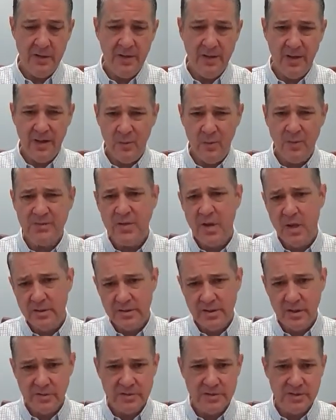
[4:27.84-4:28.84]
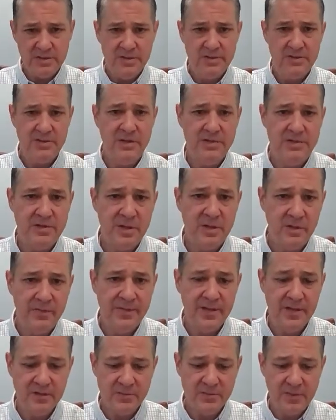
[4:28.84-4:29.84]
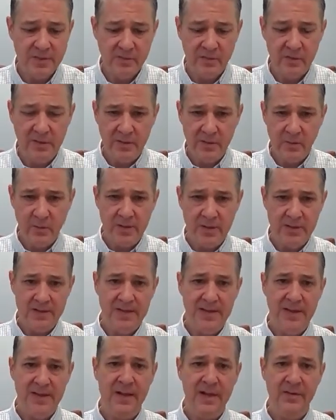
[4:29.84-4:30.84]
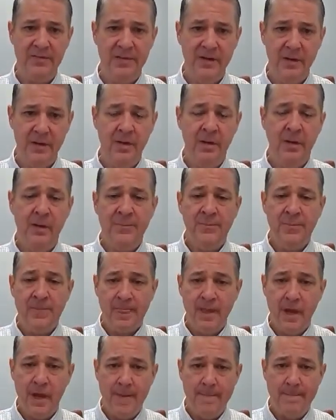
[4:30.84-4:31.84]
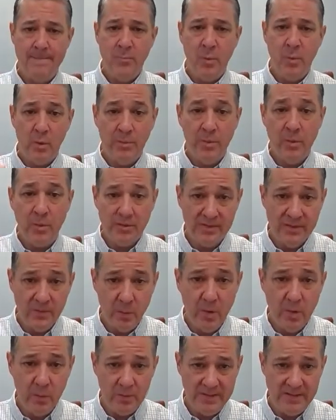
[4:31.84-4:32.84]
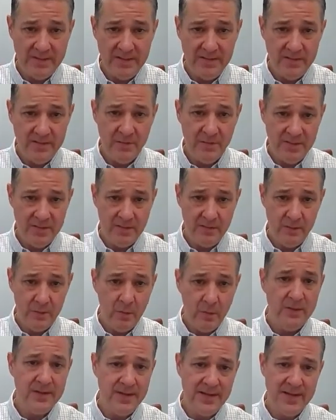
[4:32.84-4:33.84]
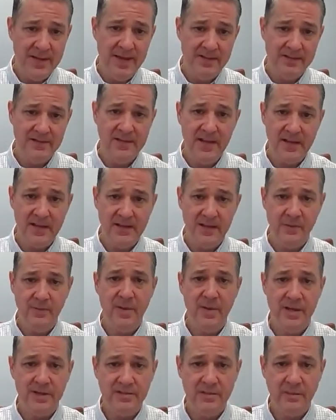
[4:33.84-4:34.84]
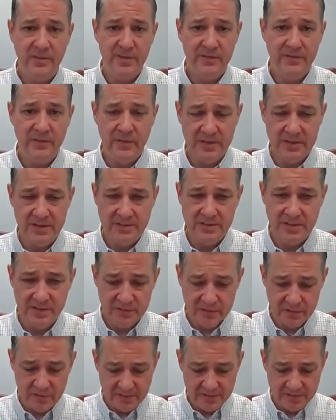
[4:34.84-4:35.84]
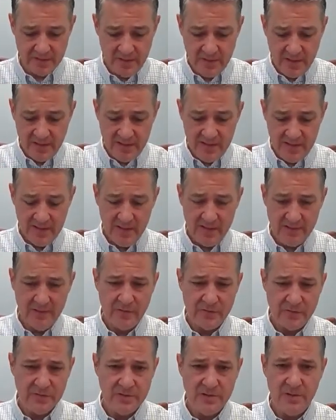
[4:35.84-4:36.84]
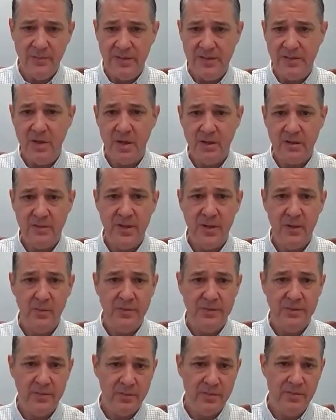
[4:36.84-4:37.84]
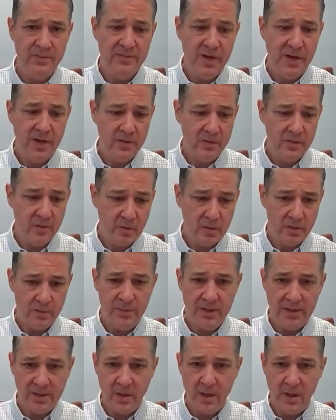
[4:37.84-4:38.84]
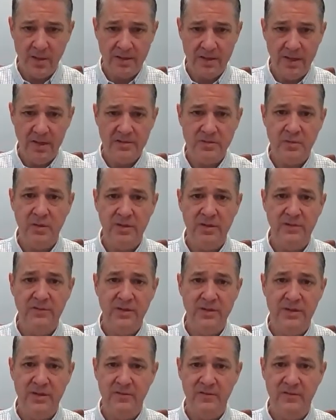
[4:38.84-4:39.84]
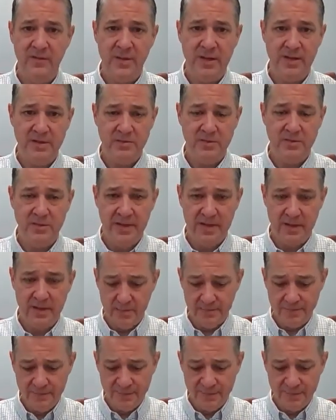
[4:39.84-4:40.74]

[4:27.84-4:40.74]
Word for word: Uh, we'll talk dosages on certain things, but really want to get out there, uh, more importantly, what we need to be looking at taking possibly for these injuries. And uh, doses can be talked about with your provider or by calling us. We'll give you the information later.